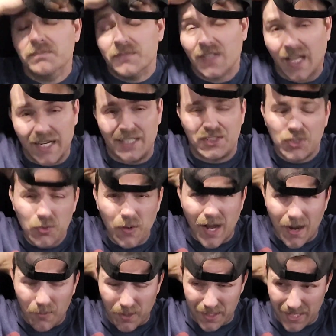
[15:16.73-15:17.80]
like a two
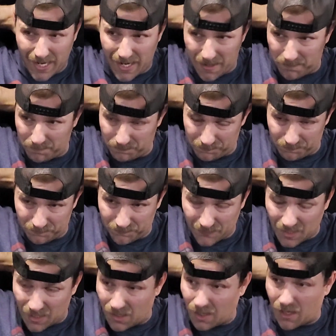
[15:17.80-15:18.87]
hour nap,
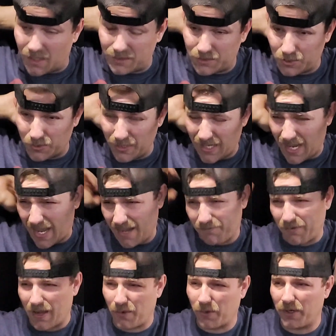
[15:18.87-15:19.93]
uh, two and a
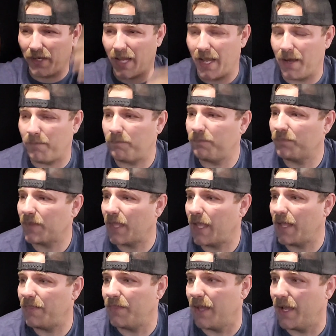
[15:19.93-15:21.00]
half hour nap,
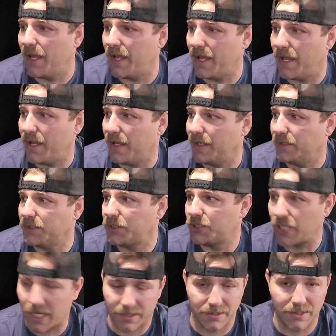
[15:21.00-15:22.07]
and then
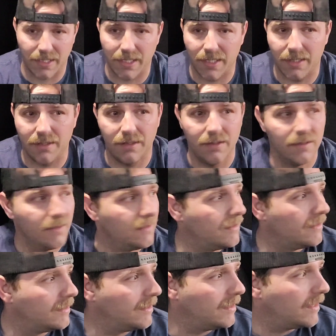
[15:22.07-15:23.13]
checked
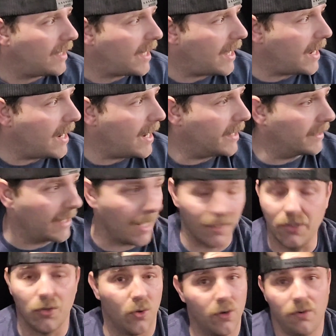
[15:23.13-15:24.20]
in and got
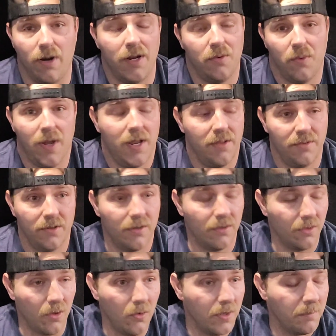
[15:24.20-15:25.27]
a door right away, and they're
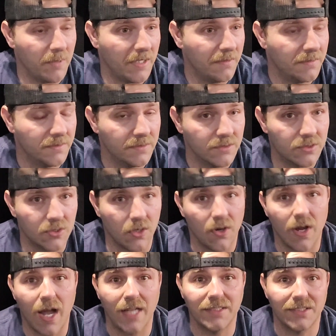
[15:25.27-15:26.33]
unloading me. So
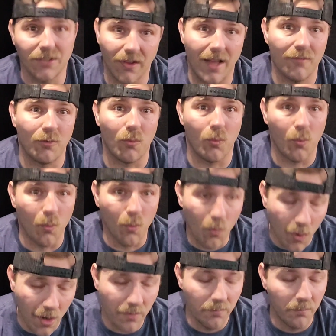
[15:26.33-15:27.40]
I still have
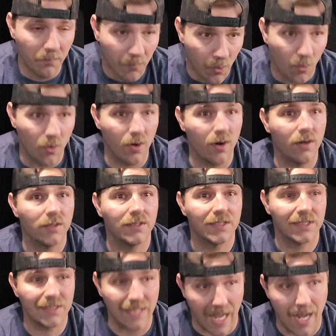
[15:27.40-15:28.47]
one more
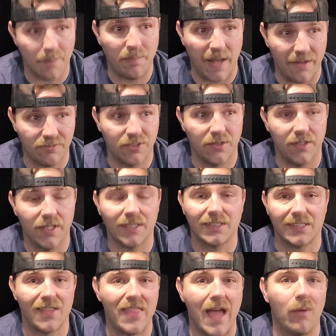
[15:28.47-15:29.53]
stop after
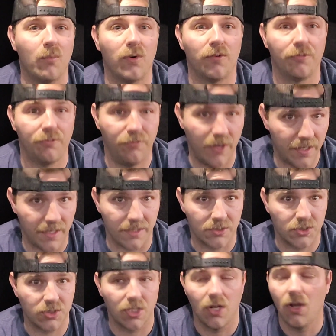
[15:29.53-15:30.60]
this, and that will
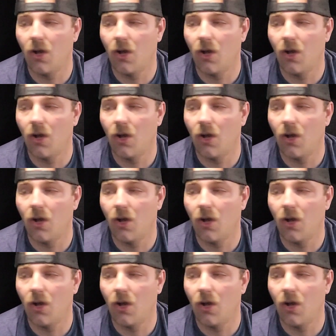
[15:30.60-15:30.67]
finish